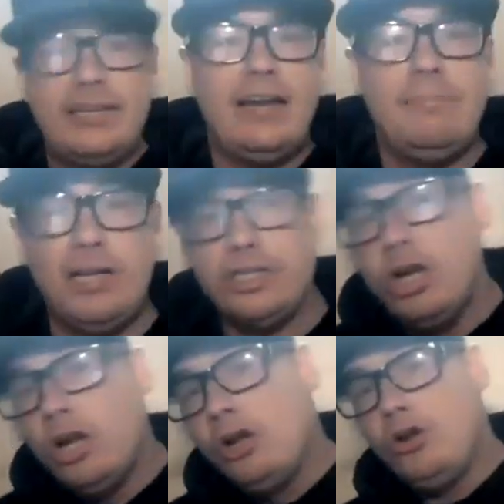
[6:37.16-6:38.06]
in 10 months.
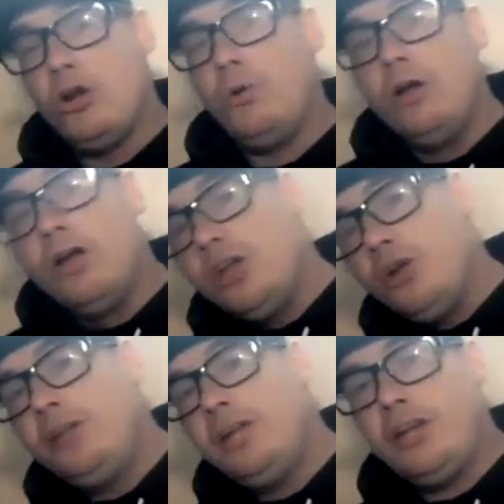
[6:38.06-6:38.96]
No,
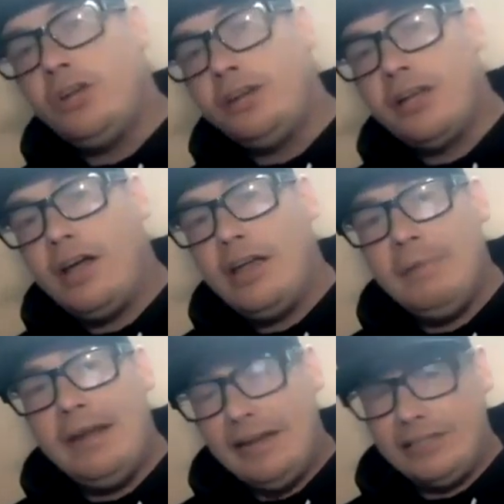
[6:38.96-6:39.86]
you take your
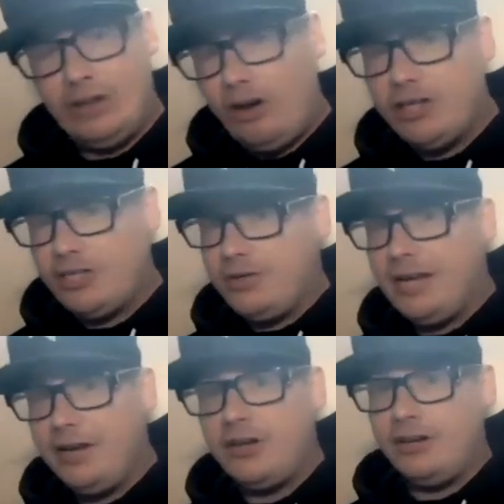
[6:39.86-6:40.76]
time. And as long as you
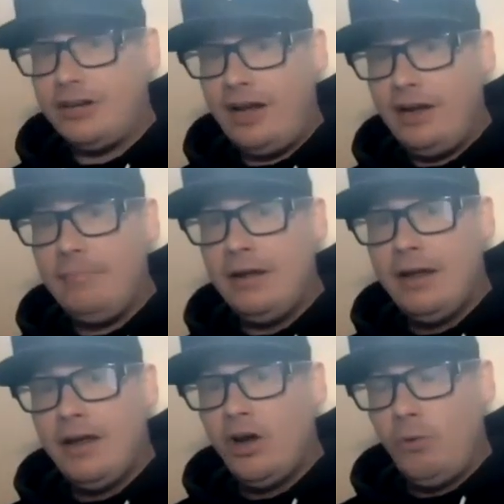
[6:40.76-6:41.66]
take your time,
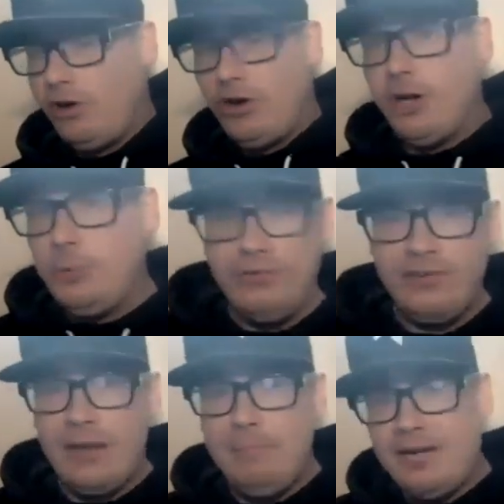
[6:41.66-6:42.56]
we're good with
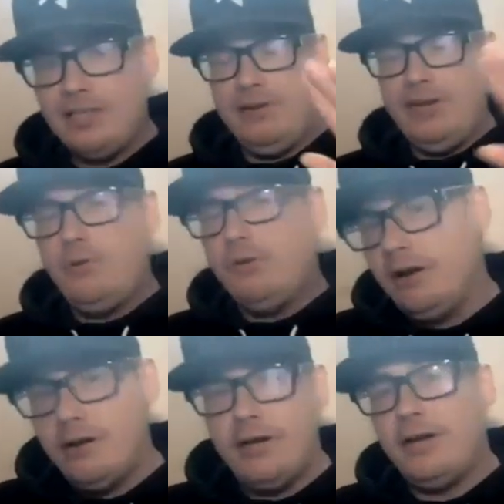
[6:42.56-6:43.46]
that because we know
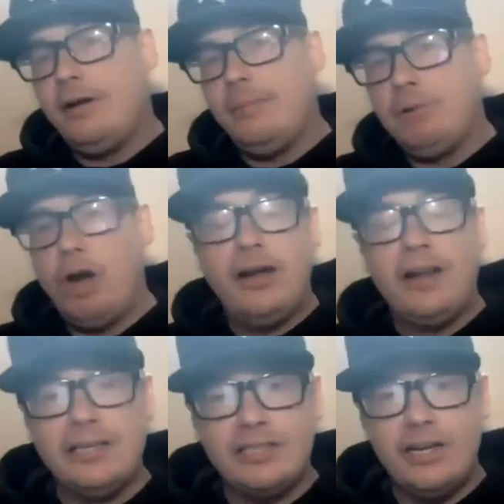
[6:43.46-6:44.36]
the, the
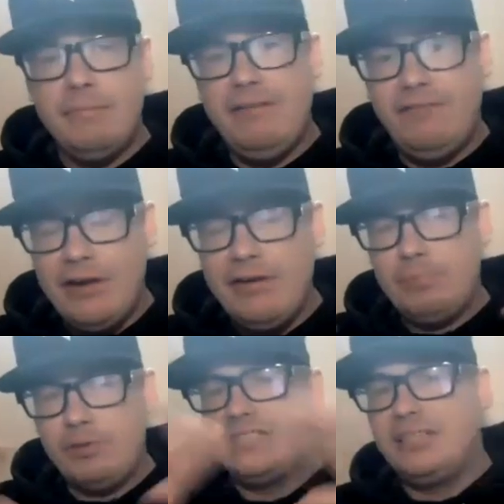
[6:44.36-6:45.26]
product is going to be very
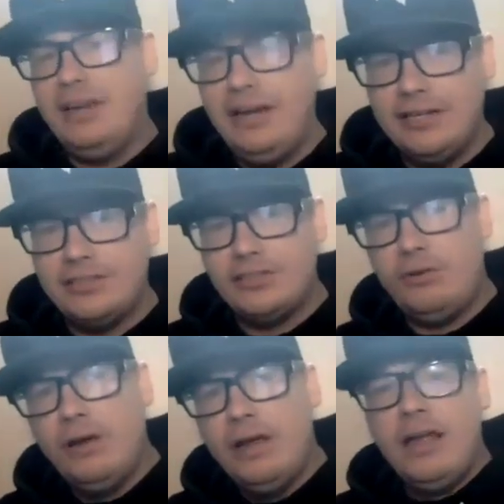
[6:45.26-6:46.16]
pristine.
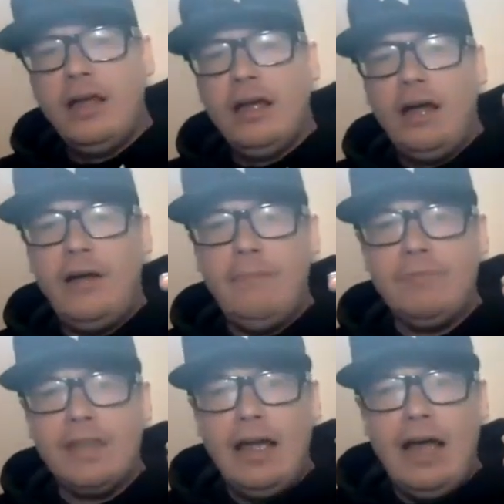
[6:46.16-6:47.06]
So,
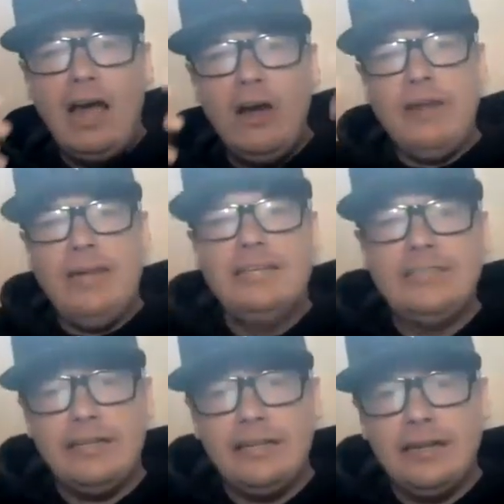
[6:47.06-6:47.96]
um, how is
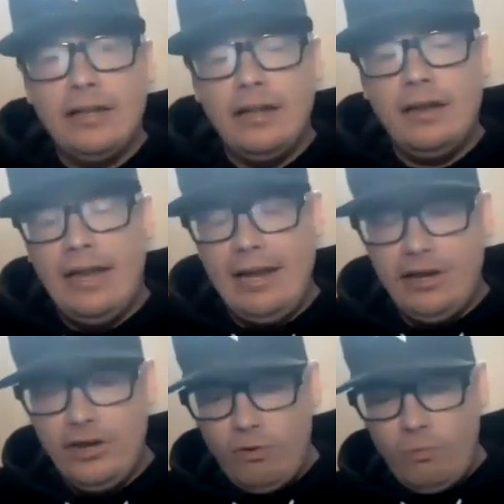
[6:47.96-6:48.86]
it like,
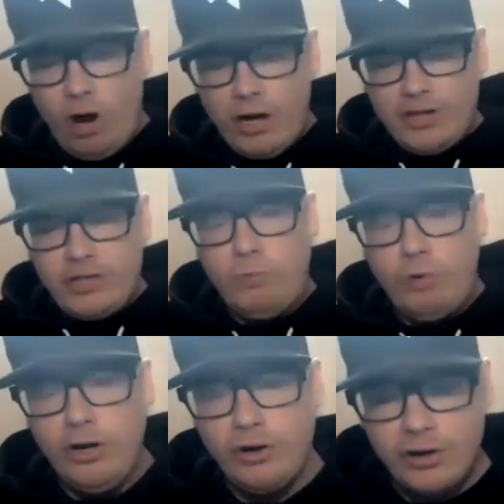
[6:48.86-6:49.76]
you know, wanting to
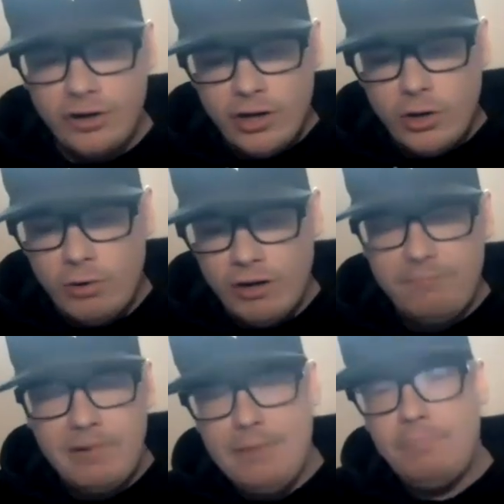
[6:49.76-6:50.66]
work
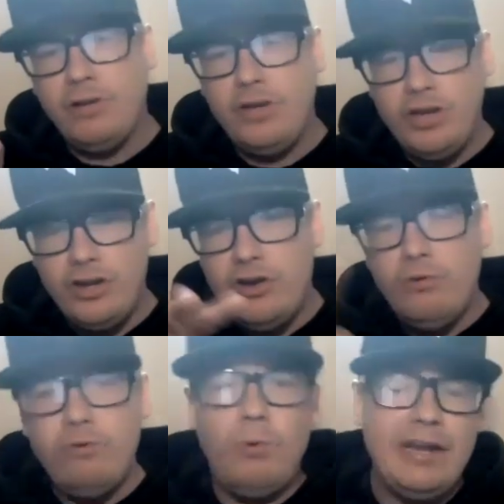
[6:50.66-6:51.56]
with people
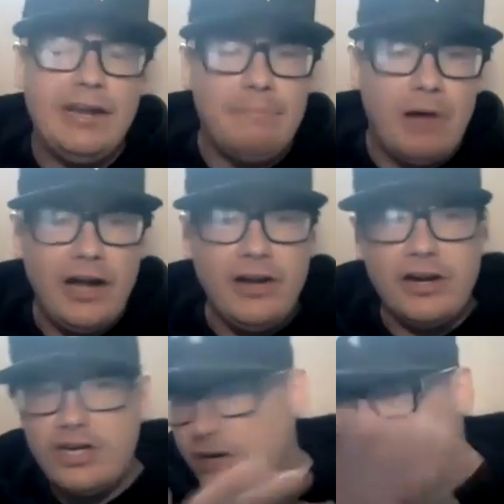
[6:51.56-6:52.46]
you only admire?
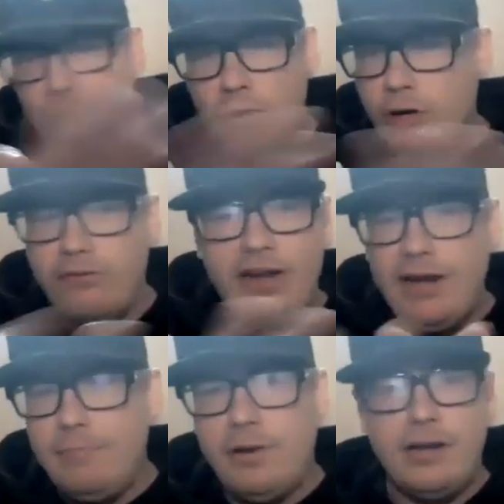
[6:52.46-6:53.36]
Because you don't work with
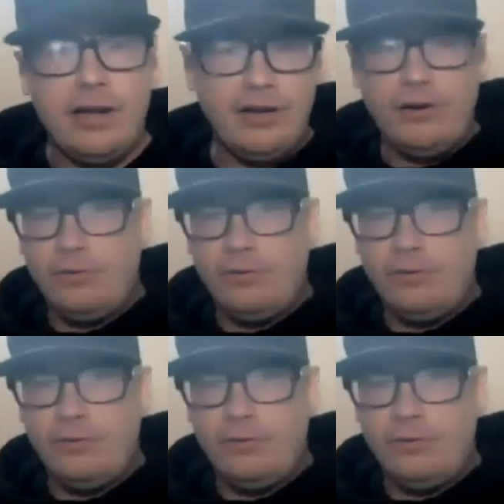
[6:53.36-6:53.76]
anybody I